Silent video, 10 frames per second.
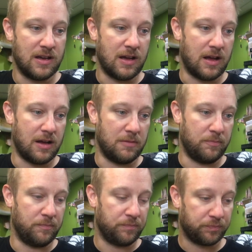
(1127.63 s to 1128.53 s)

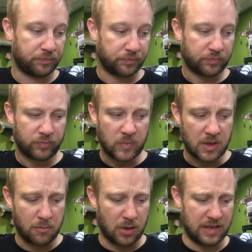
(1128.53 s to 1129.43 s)

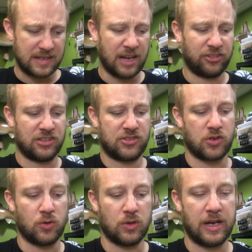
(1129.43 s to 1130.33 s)
But it's actually
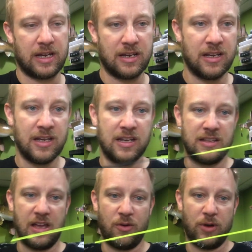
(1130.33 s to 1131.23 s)
so light
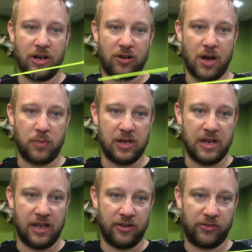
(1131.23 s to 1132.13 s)
that when a crappie
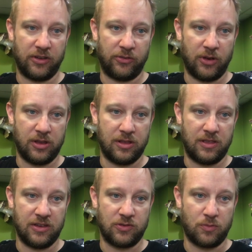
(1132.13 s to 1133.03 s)
inhales
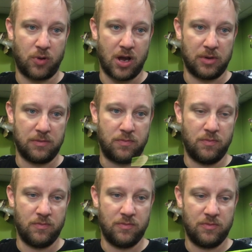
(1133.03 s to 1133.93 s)
this will probably,
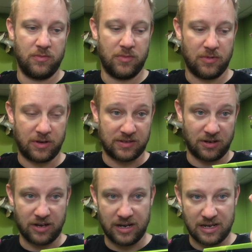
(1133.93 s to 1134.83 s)
because they're
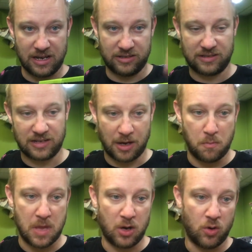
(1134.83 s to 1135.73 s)
going to inhale this like a
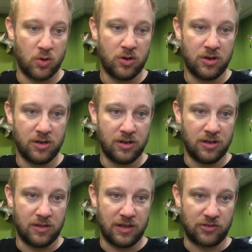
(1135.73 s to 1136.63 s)
minnow,
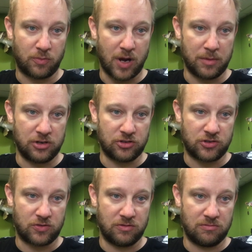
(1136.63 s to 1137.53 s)
this will probably
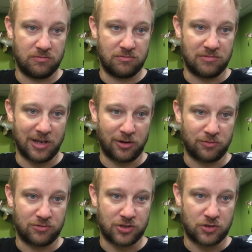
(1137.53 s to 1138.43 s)
just, you know,
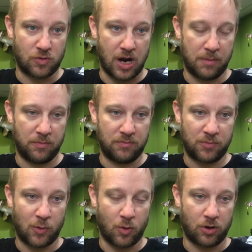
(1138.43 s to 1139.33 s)
just drop
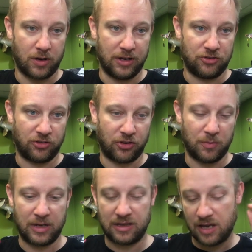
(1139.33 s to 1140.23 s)
quarter an inch or something
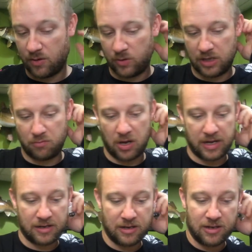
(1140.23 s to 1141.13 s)
like that when they
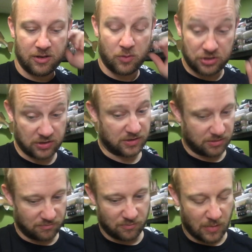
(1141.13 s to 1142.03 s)
bite, which is,
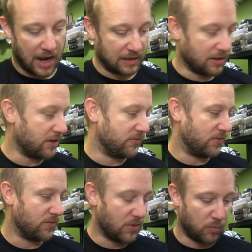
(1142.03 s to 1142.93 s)
I
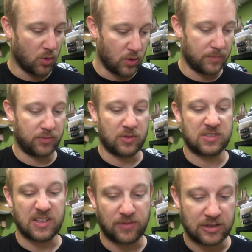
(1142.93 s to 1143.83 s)
love the Bullwhip
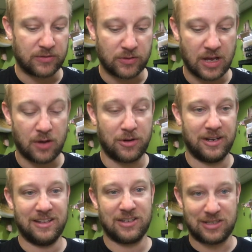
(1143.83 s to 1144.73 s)
specifically for that one.
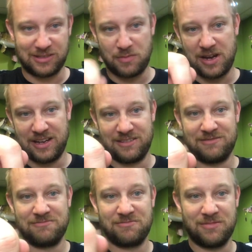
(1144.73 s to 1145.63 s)
And this is my,
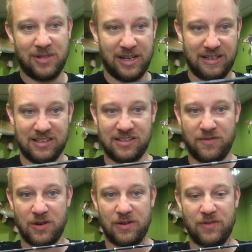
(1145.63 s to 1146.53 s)
like, this is a
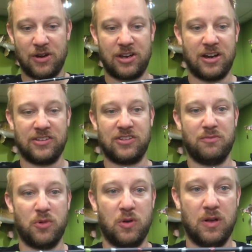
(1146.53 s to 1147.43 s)
very, very
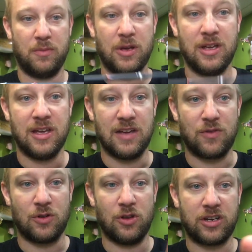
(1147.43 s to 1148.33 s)
custom Bullwhip. If
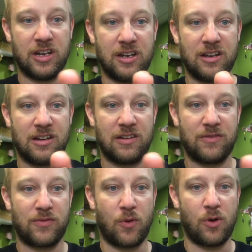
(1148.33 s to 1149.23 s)
you're looking
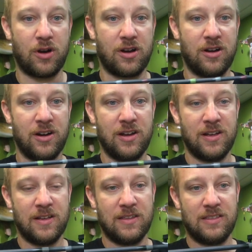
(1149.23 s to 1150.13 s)
for
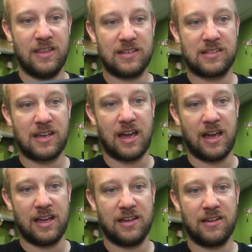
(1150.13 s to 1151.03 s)
this
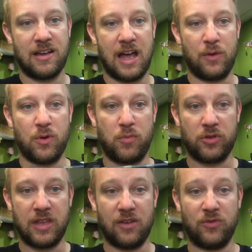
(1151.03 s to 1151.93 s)
guy, I will
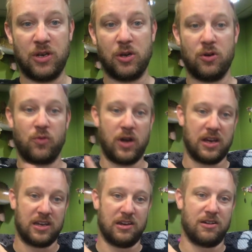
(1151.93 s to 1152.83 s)
put that video
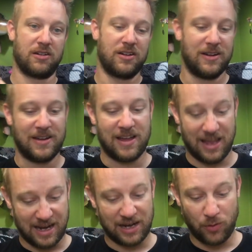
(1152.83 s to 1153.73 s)
right here.
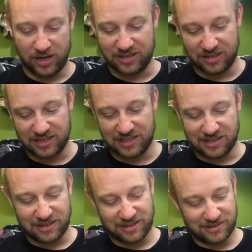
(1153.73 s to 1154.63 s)
And I went into
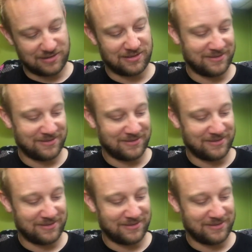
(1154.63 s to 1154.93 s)
detail on